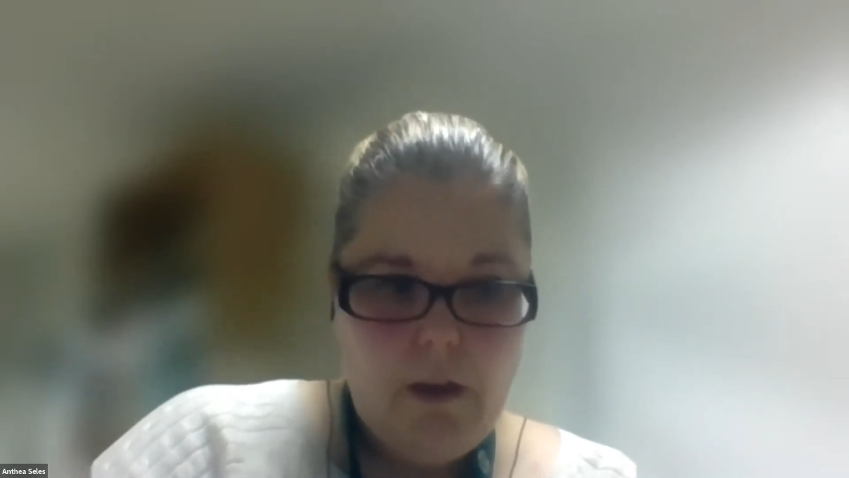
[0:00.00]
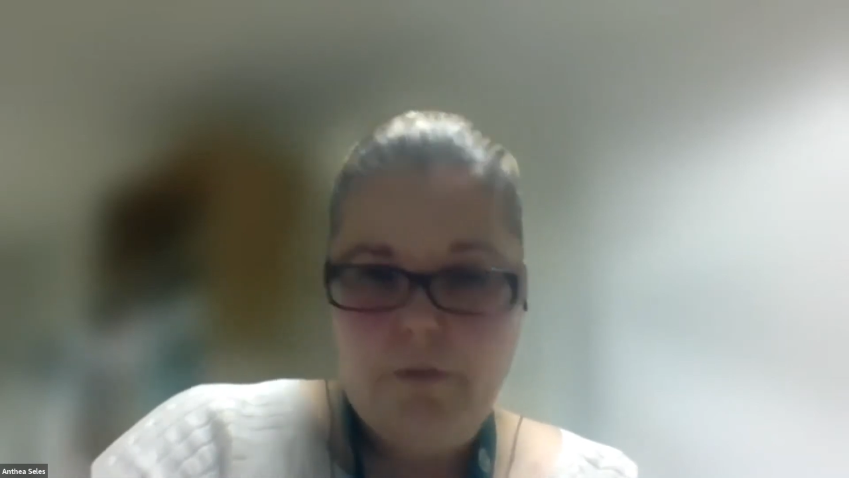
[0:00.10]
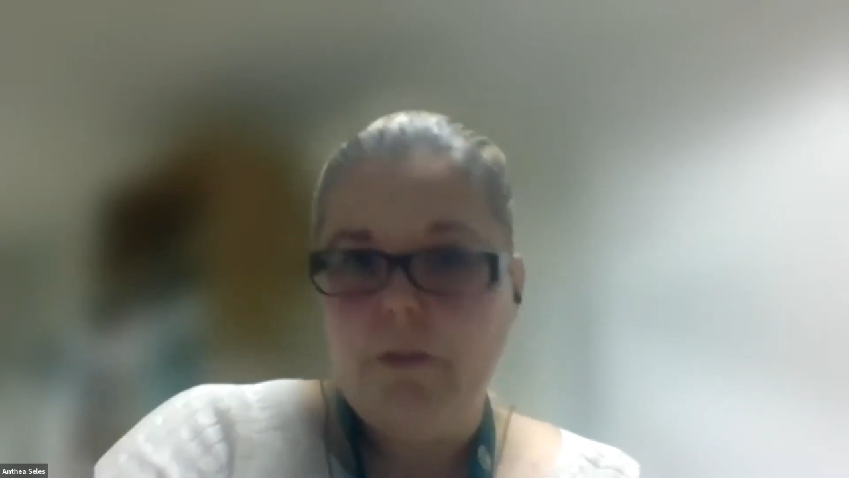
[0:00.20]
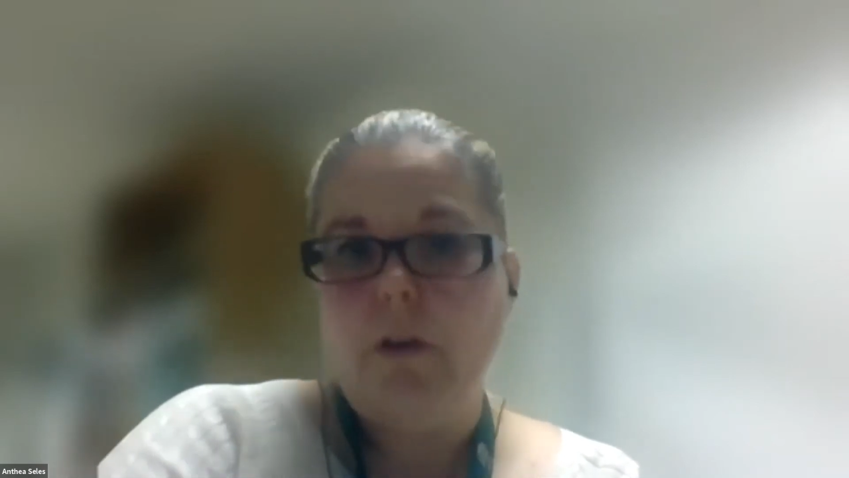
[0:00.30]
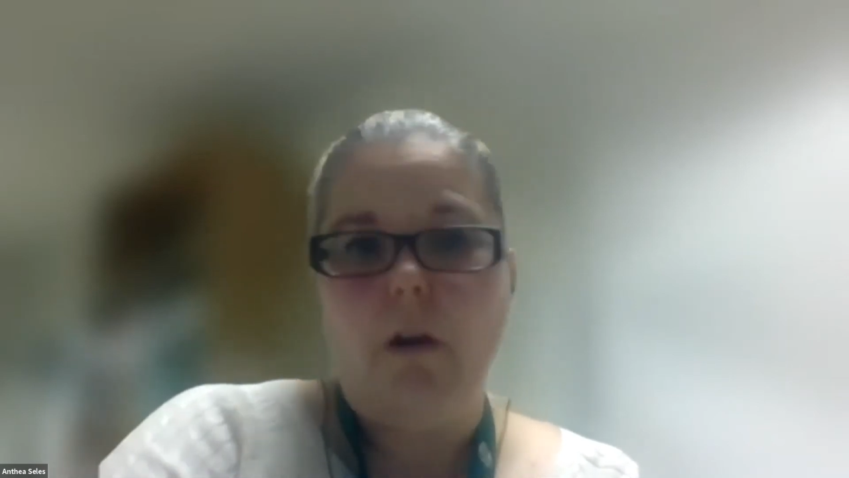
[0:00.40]

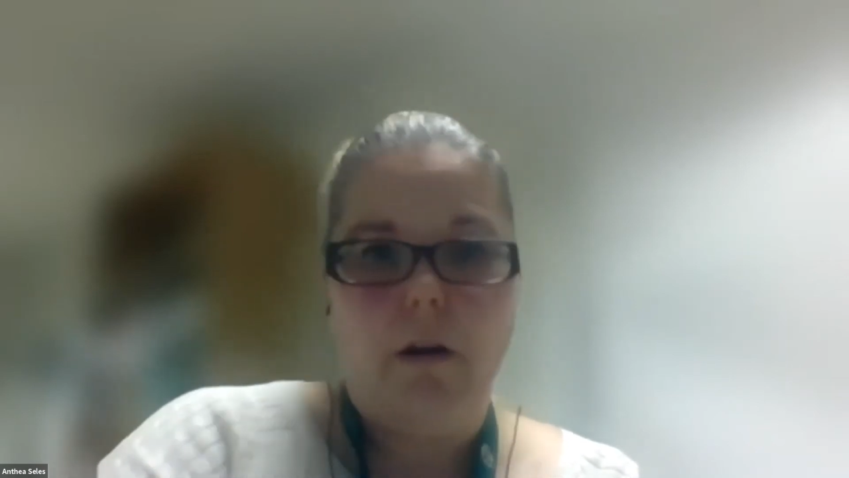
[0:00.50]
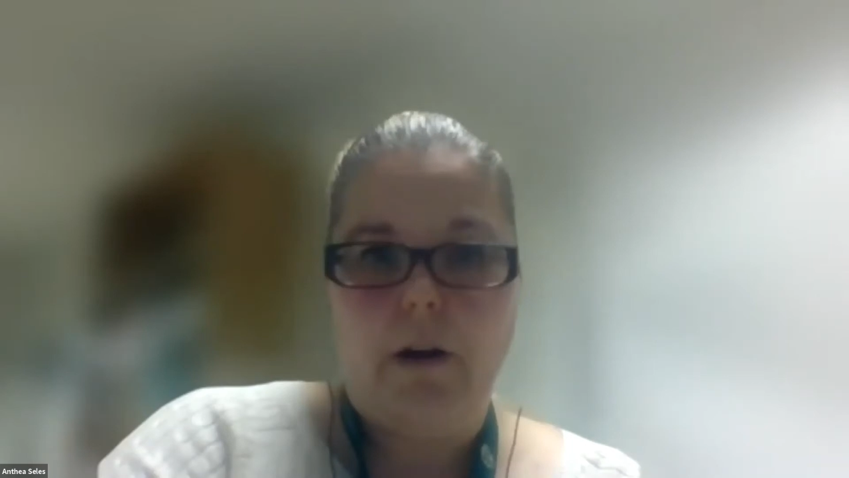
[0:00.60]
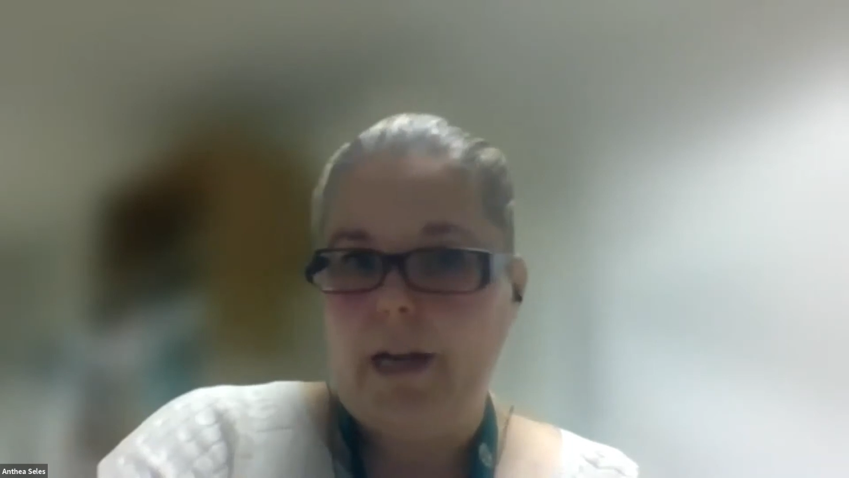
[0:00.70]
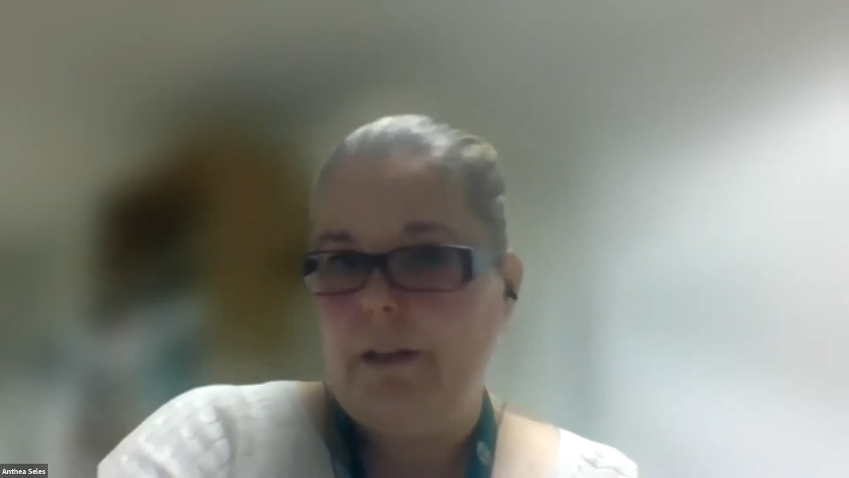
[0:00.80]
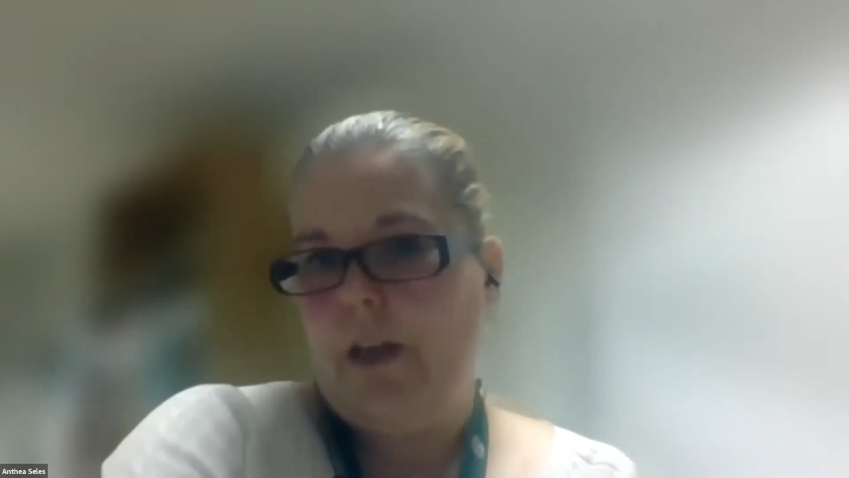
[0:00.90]
if there are
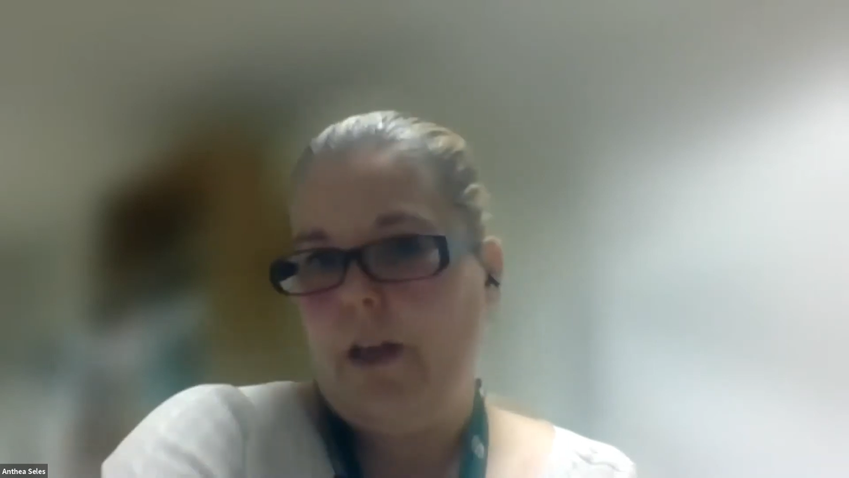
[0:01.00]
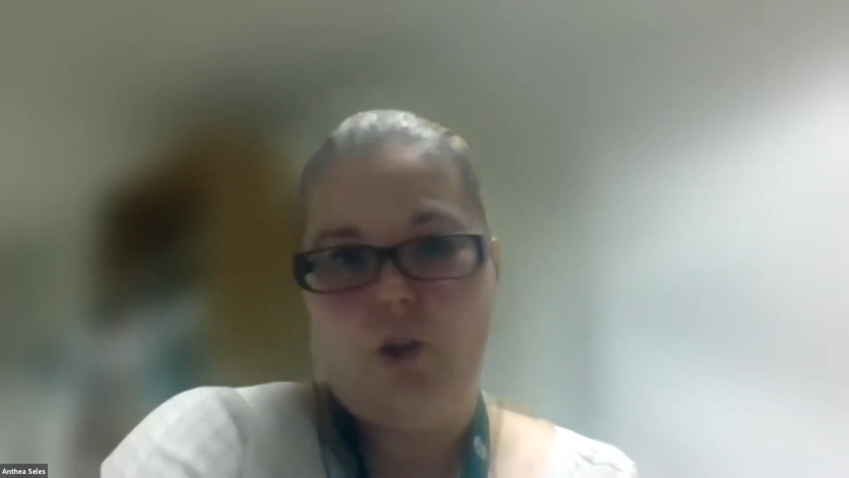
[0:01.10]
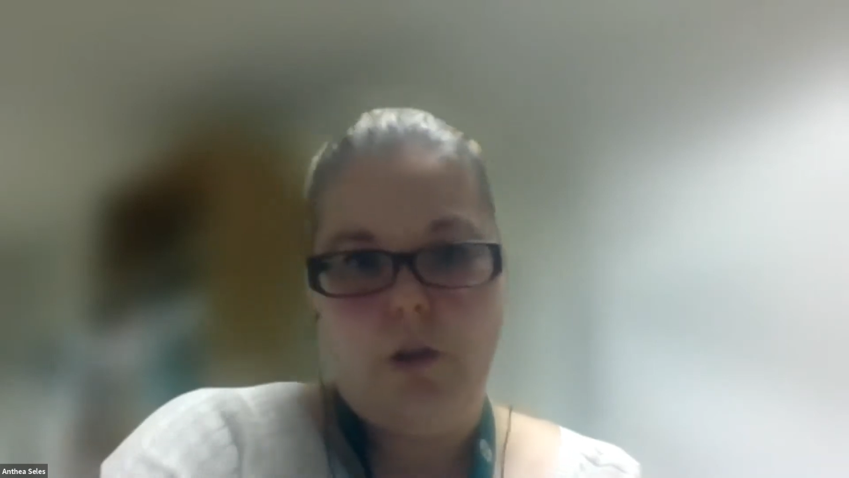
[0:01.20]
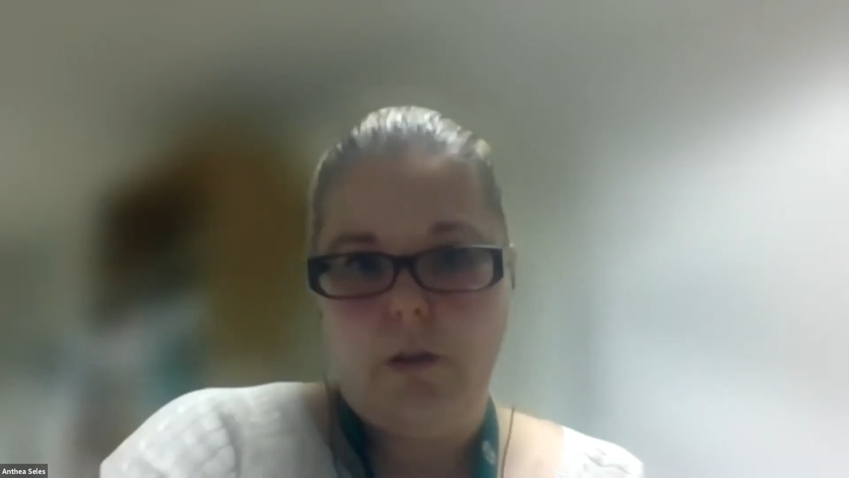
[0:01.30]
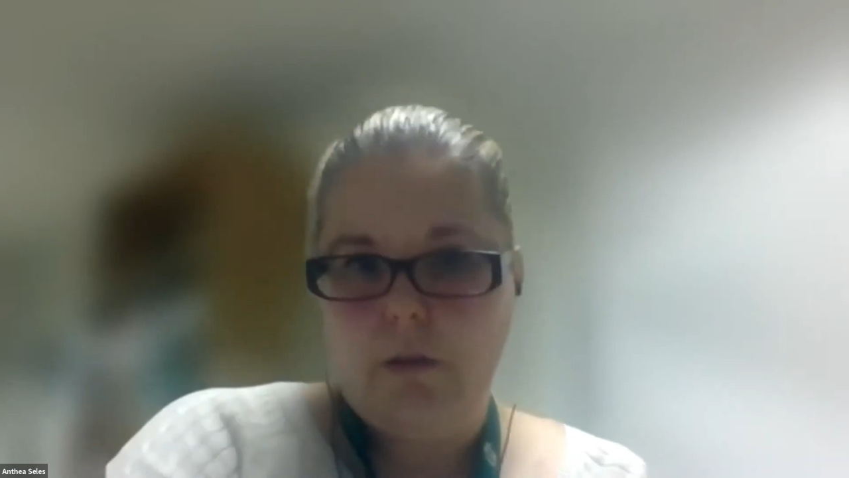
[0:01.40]

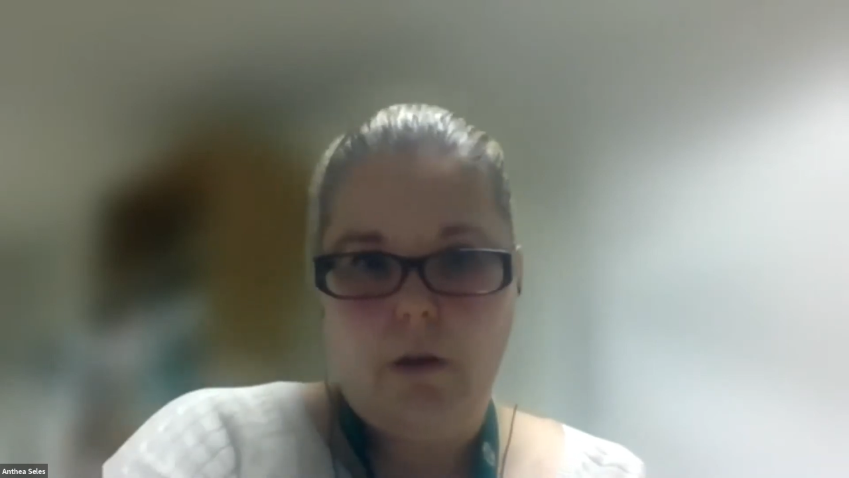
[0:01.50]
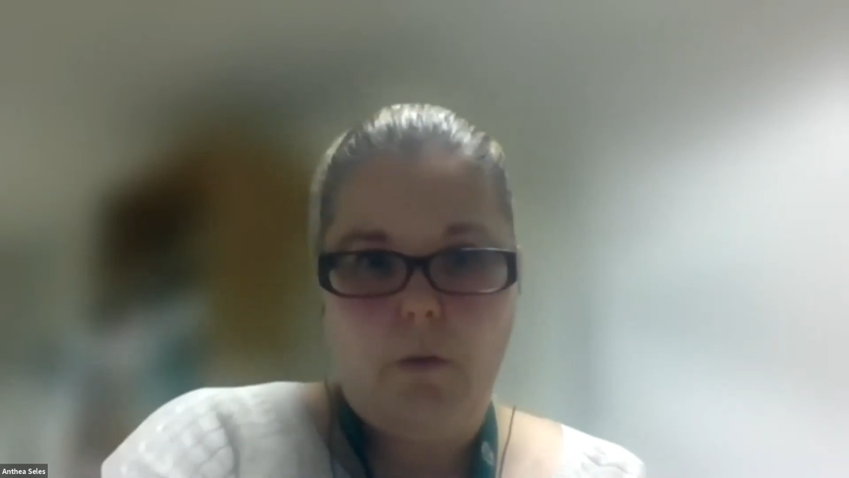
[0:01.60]
allegations